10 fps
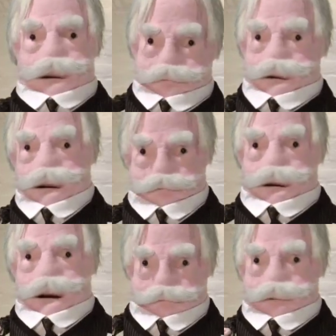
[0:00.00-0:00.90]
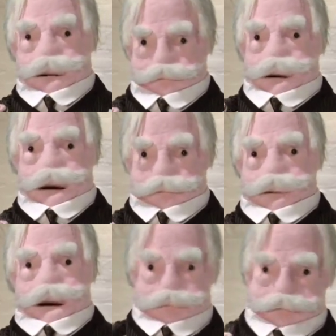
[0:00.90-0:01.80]
Traders at the big investment
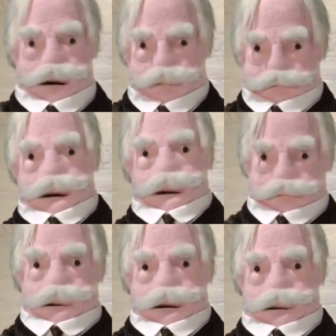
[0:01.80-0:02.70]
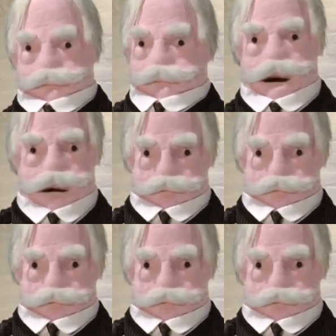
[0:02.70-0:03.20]
banks, such as Soc Gen, will be